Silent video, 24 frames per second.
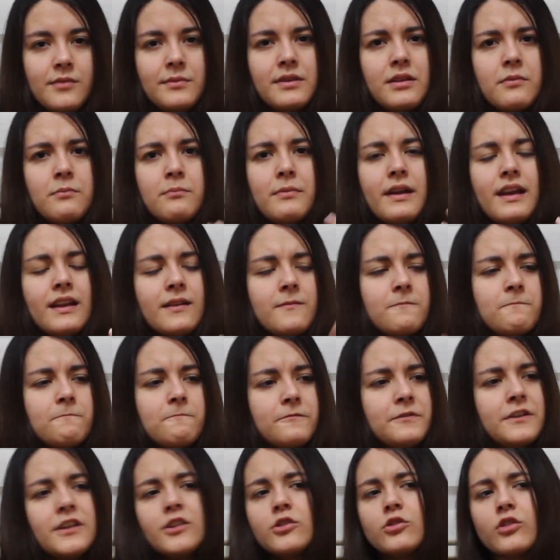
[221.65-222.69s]
I mean, it made him
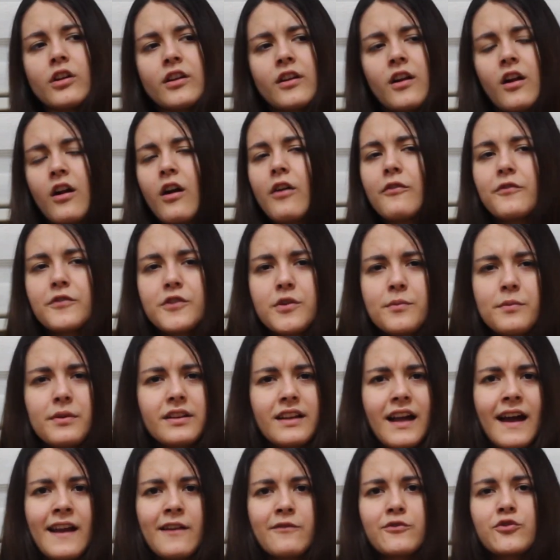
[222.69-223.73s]
feel
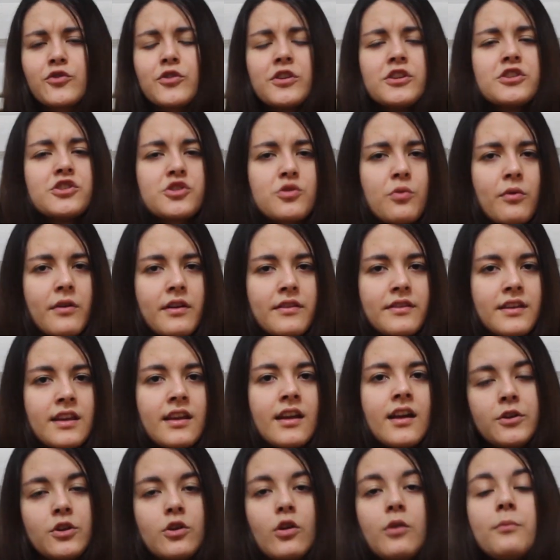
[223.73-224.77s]
uncomfortable, kind of
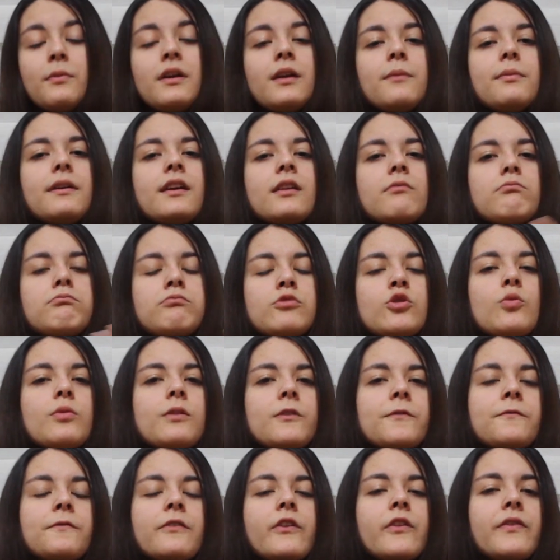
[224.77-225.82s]
cringeworthy. You know, maybe you
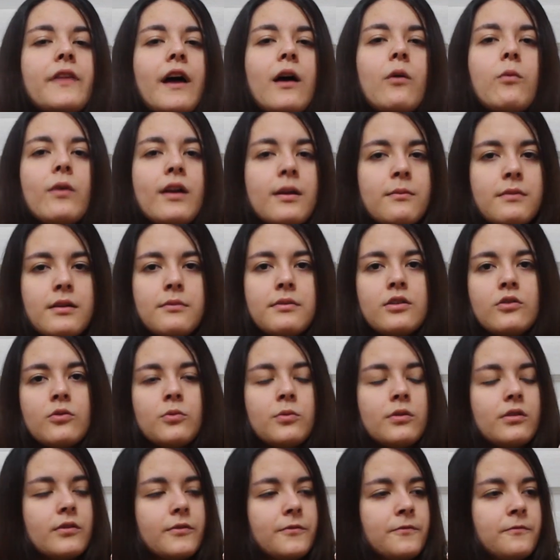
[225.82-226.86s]
will feel that way. Maybe you
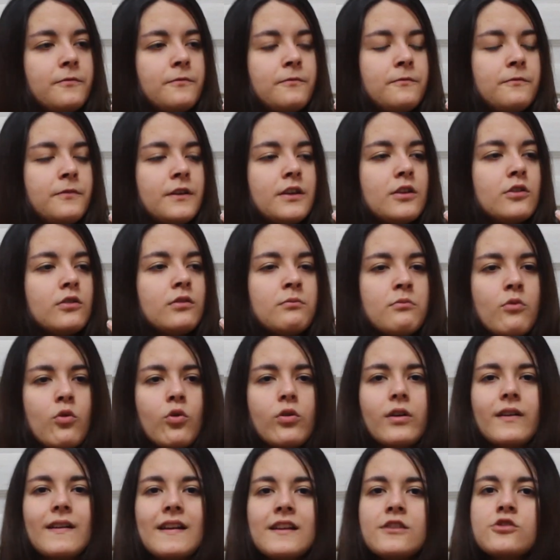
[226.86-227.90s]
will feel
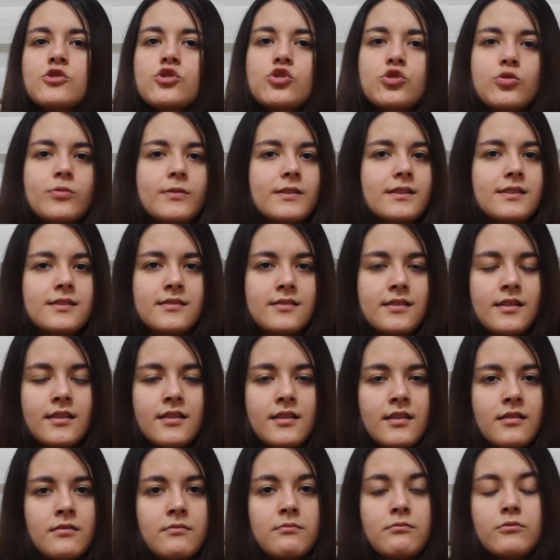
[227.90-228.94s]
more
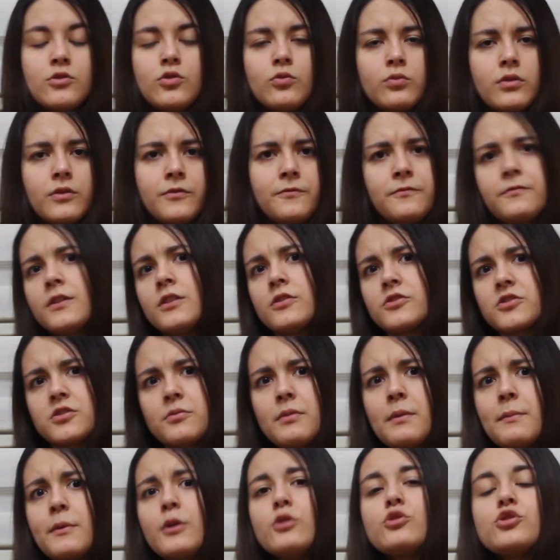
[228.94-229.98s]
interested and you will feel
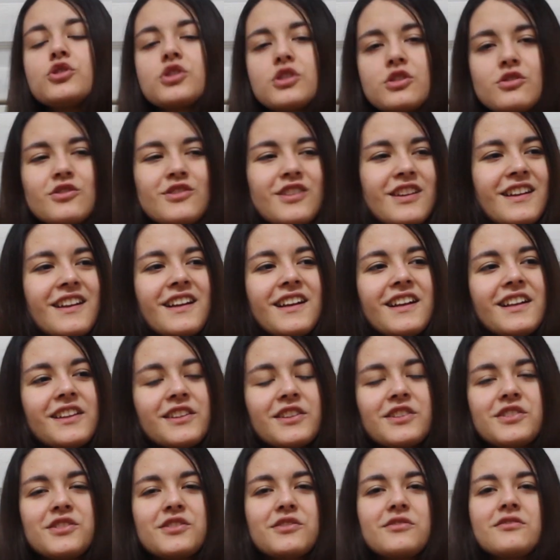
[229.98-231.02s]
some emotions
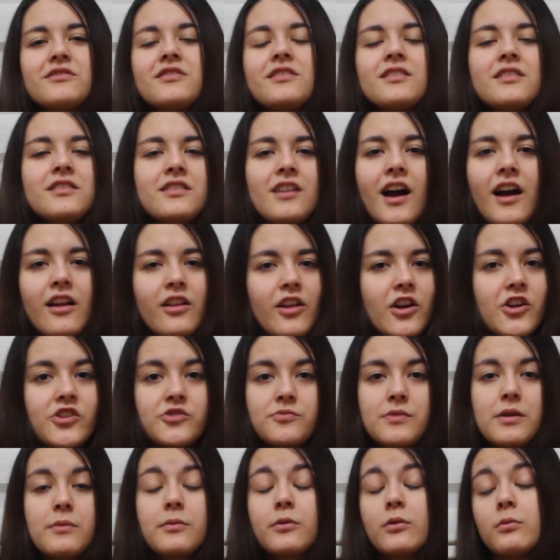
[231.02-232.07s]
listening to the
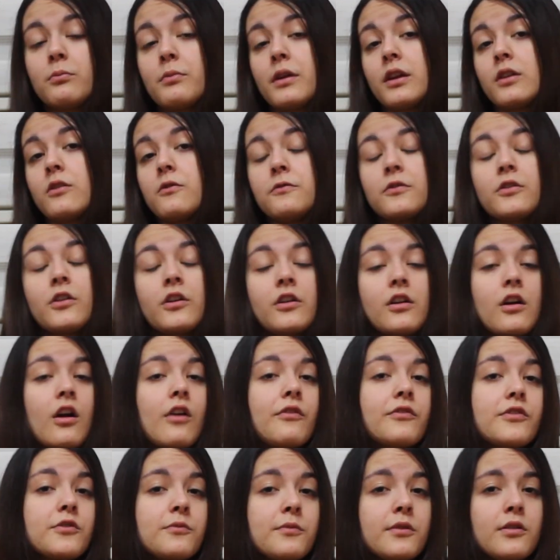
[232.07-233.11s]
dialogues. Maybe it will make you feel
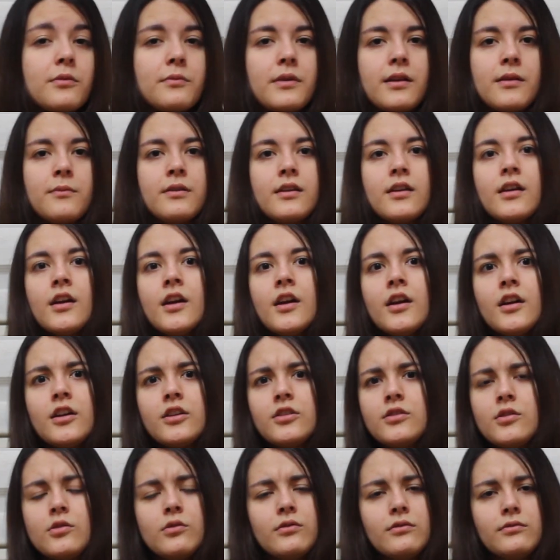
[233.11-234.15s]
uncomfortable. Maybe
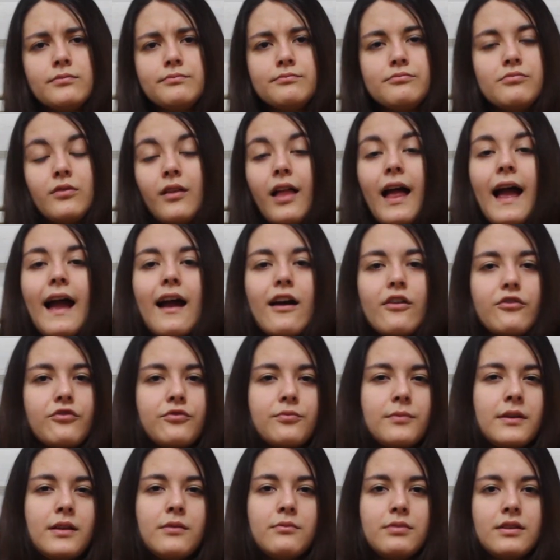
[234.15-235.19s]
you'll
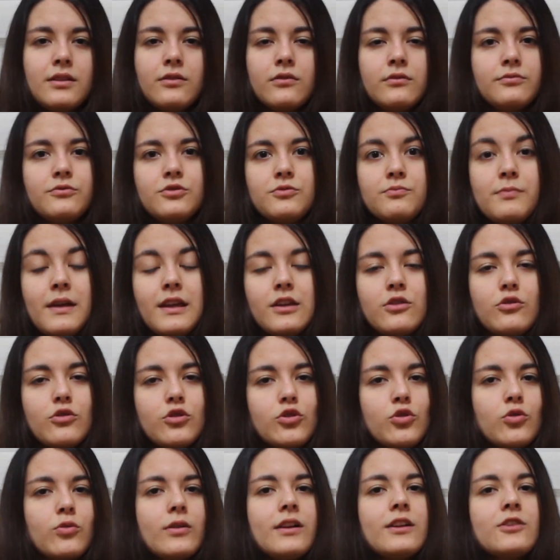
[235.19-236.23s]
laugh. Maybe you'll make you
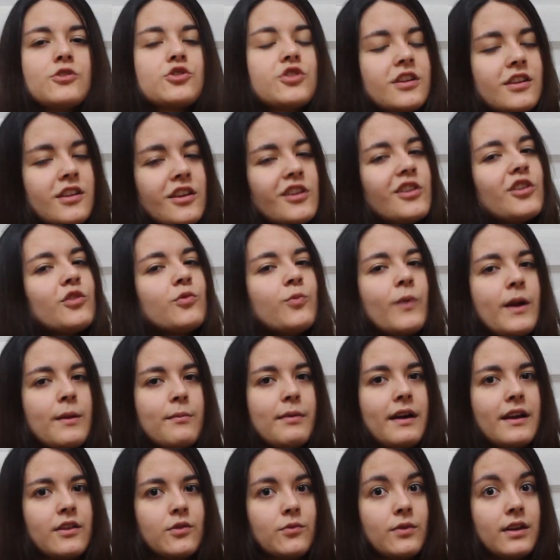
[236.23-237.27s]
cringe. In a good way,
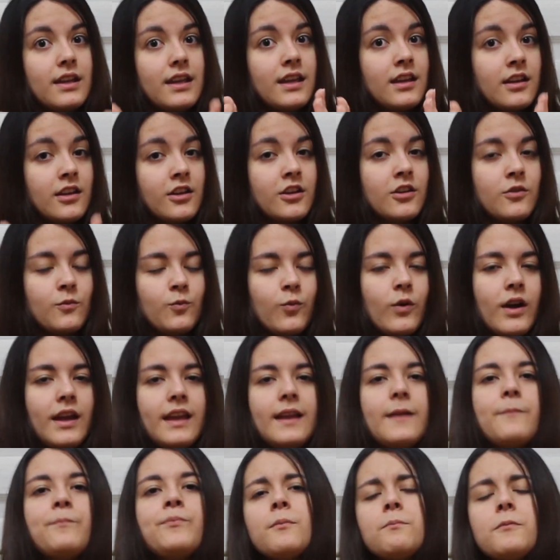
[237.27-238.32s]
by the way. In a good
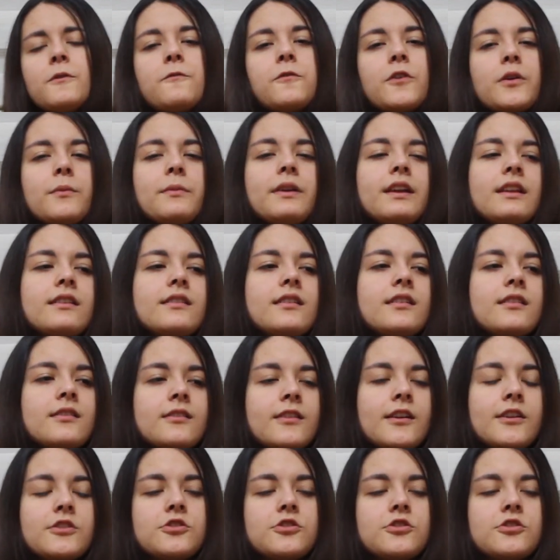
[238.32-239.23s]
way. But for me, it didn't.